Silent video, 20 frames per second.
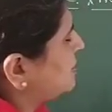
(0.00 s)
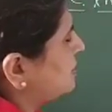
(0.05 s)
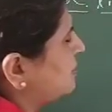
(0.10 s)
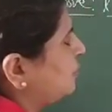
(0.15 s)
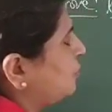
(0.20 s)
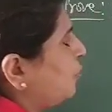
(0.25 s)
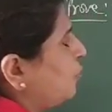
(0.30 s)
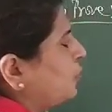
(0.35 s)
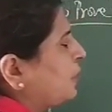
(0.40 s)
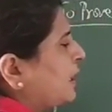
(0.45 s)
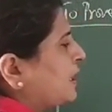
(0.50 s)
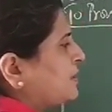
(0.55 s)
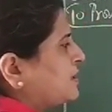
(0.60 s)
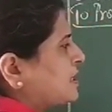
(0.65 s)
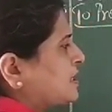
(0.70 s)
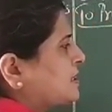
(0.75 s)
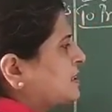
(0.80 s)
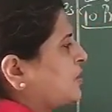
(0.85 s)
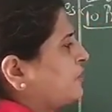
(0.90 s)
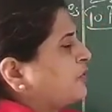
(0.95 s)
know that
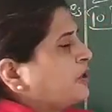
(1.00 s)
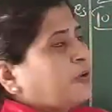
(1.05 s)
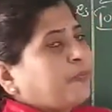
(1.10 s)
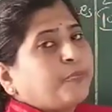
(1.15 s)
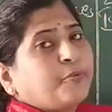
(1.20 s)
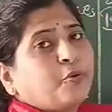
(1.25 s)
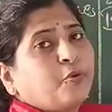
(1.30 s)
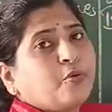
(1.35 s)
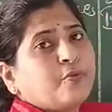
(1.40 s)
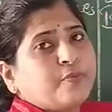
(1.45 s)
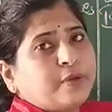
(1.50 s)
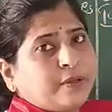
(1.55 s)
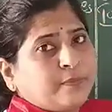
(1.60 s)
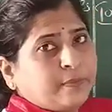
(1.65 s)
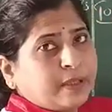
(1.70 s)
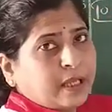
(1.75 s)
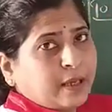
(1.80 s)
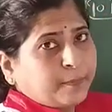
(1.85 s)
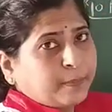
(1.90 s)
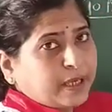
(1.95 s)
just now we have proved
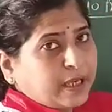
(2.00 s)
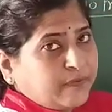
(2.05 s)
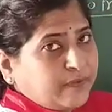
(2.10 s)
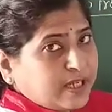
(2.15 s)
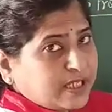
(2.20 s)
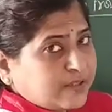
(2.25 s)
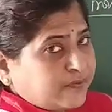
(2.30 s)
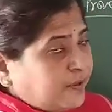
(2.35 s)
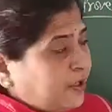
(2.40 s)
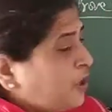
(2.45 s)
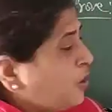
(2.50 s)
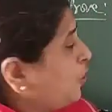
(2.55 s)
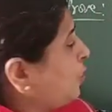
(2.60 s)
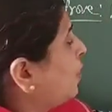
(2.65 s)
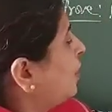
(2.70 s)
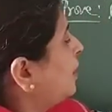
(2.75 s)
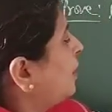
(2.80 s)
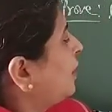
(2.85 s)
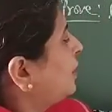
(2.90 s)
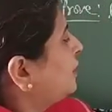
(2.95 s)
in the previous video
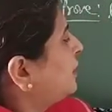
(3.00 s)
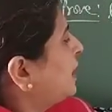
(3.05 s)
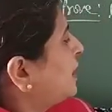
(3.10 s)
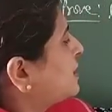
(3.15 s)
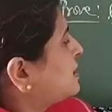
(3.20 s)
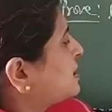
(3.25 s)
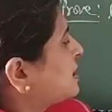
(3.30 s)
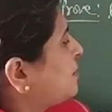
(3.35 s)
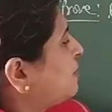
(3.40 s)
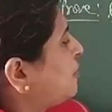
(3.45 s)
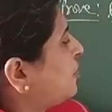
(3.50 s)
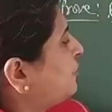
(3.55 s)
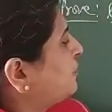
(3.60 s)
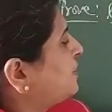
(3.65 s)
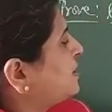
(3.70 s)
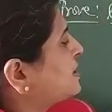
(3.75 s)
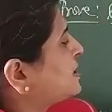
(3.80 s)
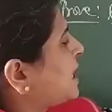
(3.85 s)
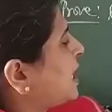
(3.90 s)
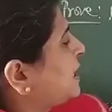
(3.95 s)
that some of
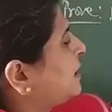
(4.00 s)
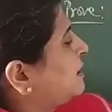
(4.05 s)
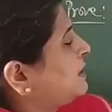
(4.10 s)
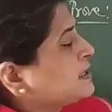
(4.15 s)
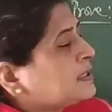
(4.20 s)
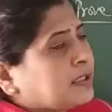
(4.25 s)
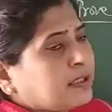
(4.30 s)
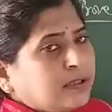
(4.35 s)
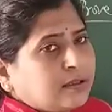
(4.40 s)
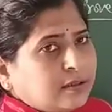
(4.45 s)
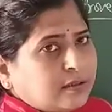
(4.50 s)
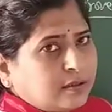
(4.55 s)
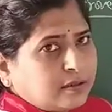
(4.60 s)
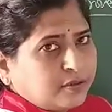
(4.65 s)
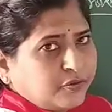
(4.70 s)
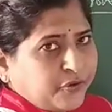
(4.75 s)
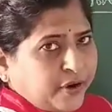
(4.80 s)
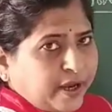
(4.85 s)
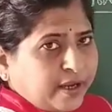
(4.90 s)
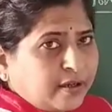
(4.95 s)
these angles in the
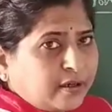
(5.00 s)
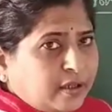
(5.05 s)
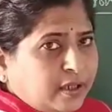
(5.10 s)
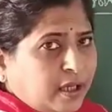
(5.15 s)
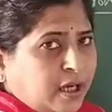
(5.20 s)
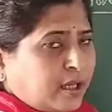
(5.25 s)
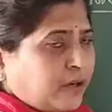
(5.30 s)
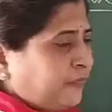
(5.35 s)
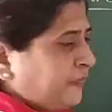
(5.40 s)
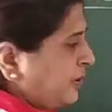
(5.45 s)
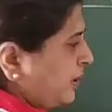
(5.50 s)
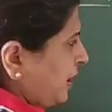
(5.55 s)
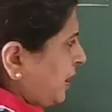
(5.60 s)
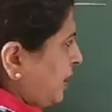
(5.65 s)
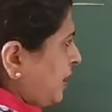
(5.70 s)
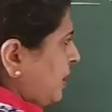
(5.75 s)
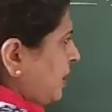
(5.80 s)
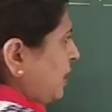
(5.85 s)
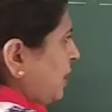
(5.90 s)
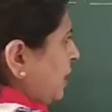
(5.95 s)
triangle are
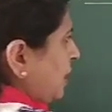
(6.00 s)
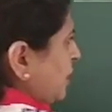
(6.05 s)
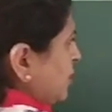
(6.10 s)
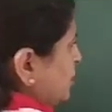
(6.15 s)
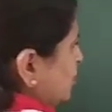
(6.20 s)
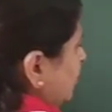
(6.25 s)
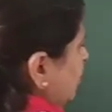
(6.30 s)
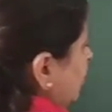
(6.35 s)
180. So